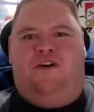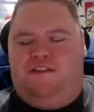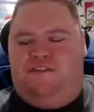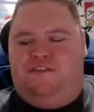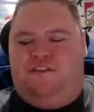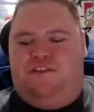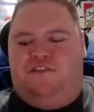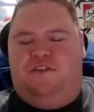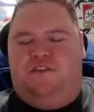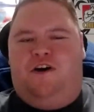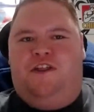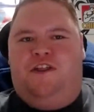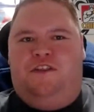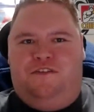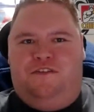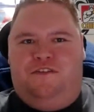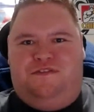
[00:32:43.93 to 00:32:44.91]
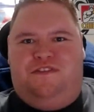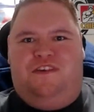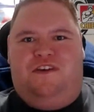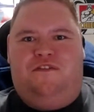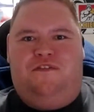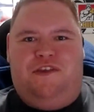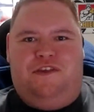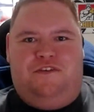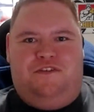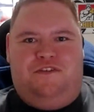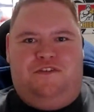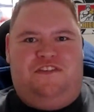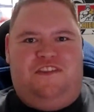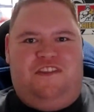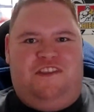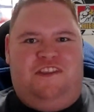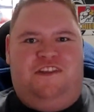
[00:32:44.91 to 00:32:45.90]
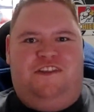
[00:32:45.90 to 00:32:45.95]
He's decided Xavier
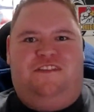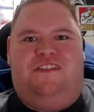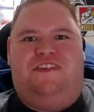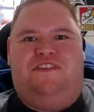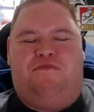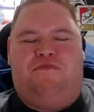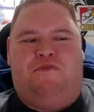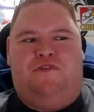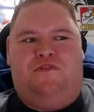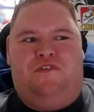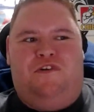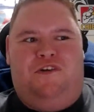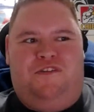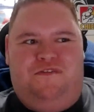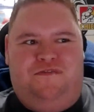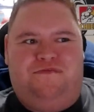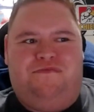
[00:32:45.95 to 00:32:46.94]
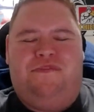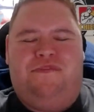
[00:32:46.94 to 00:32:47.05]
isn't in it. Let's move on.